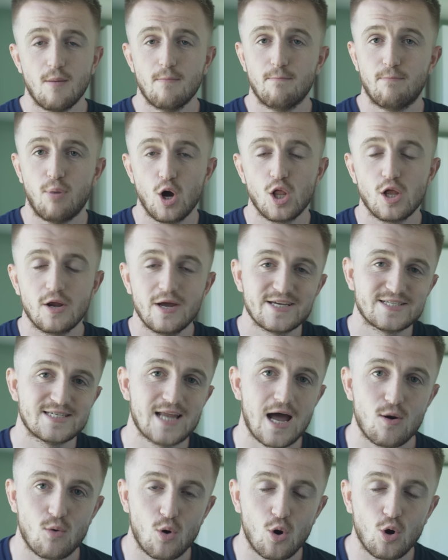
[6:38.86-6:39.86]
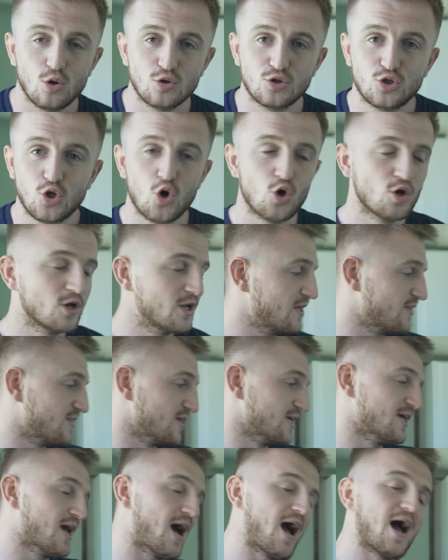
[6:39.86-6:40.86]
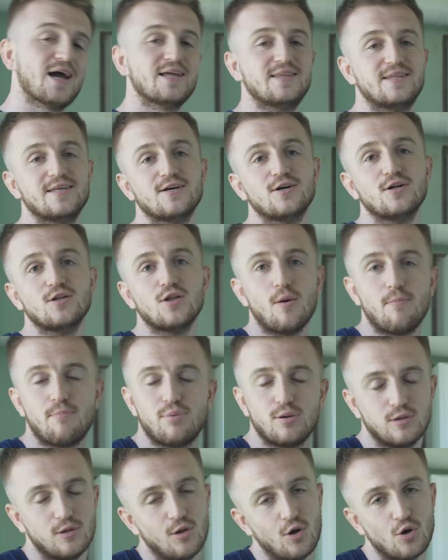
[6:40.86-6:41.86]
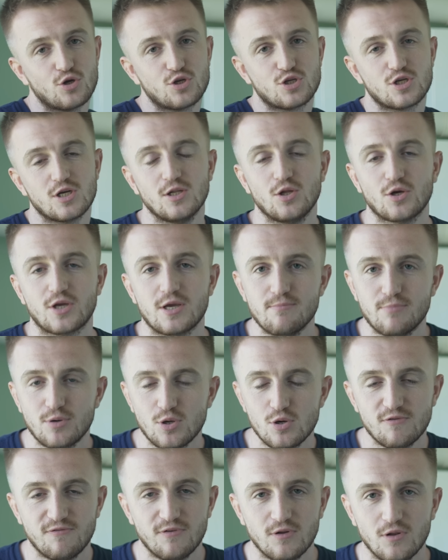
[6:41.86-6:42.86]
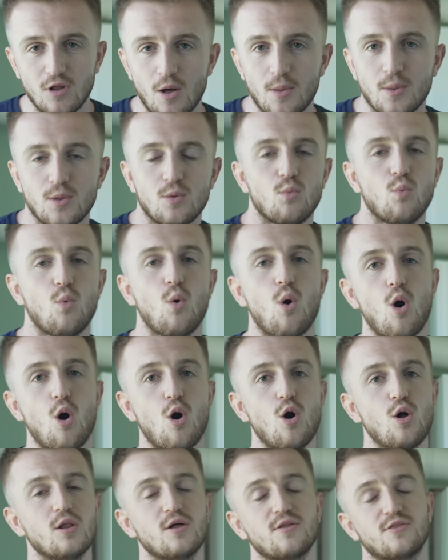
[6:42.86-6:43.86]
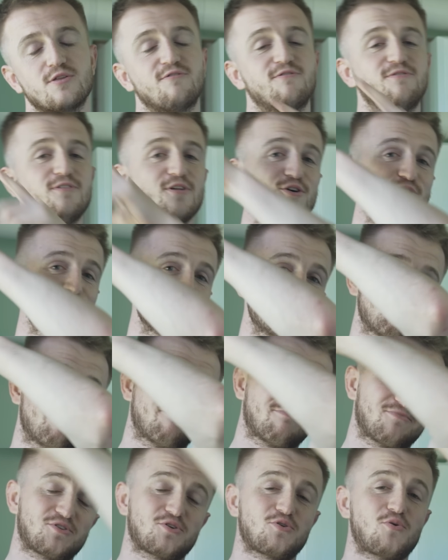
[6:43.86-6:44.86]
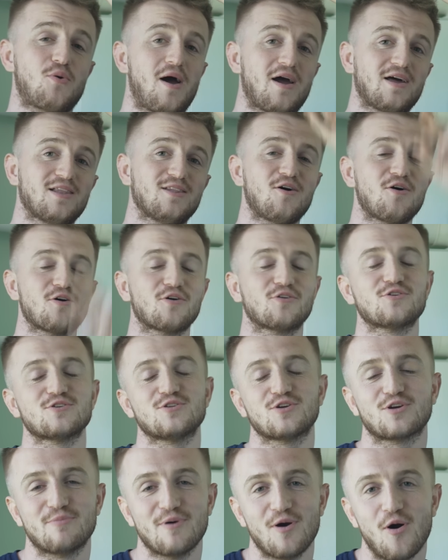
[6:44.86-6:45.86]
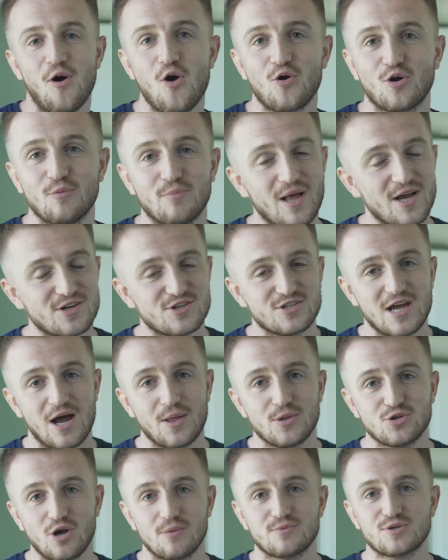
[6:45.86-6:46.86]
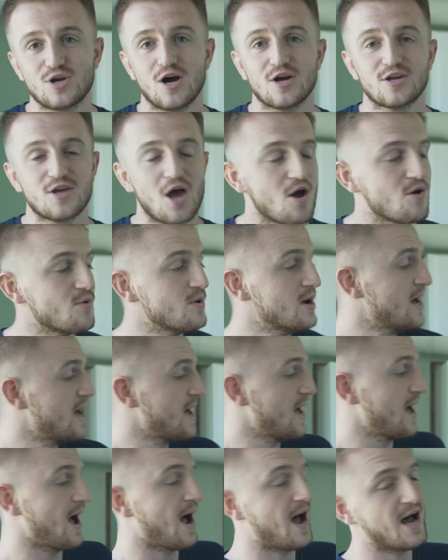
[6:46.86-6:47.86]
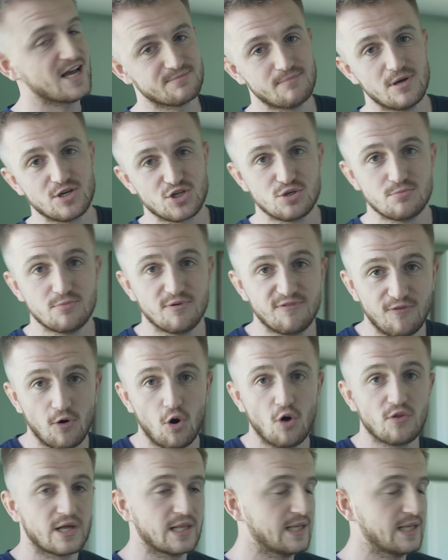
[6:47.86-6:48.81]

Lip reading: Boiler is now all done. The Ideal Plus looking beautiful on the wall. The flue quite long, just look a bit awkward, but that's just how the job's got to go. As mentioned before, the